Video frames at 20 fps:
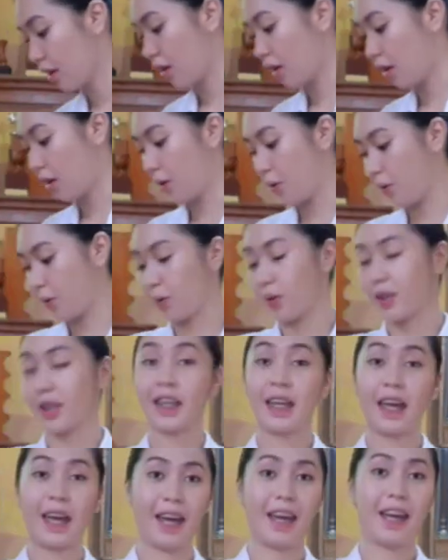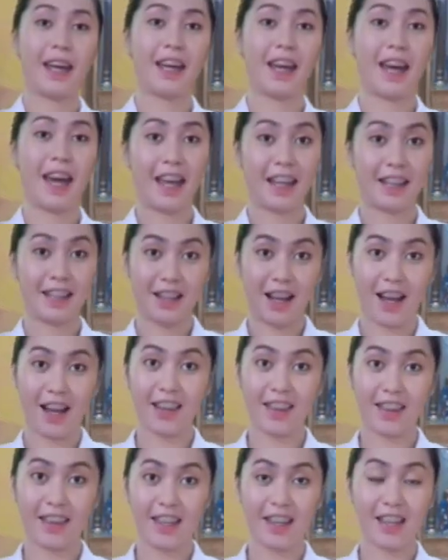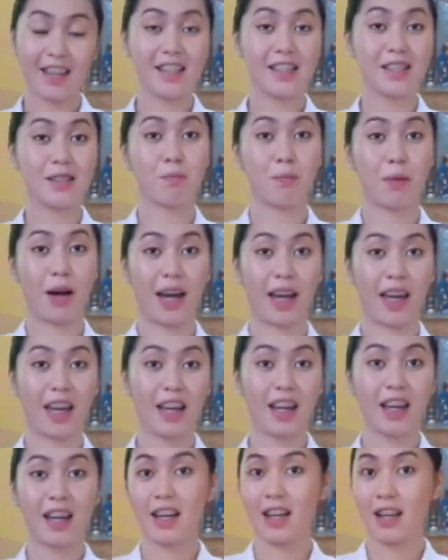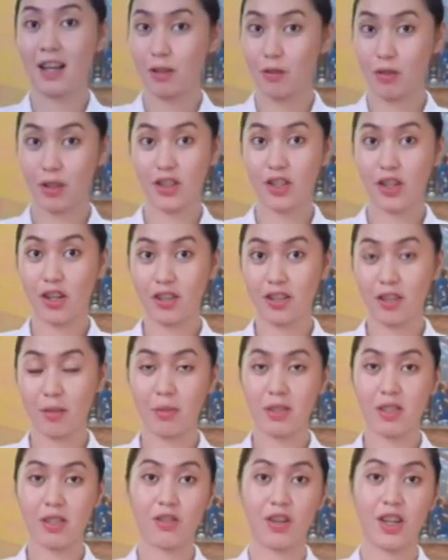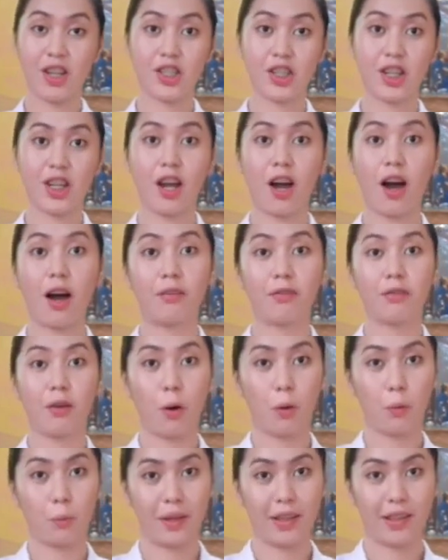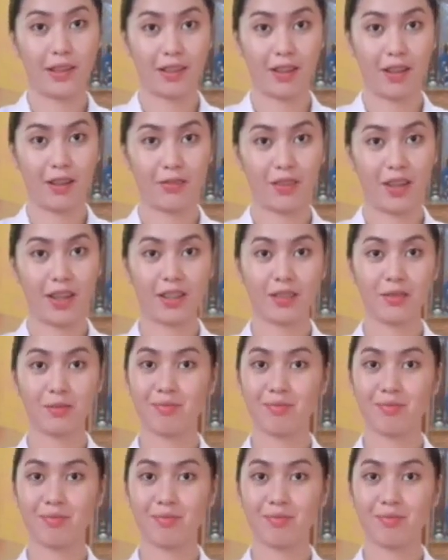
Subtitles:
Okay, and that is my return demonstration of open gloving.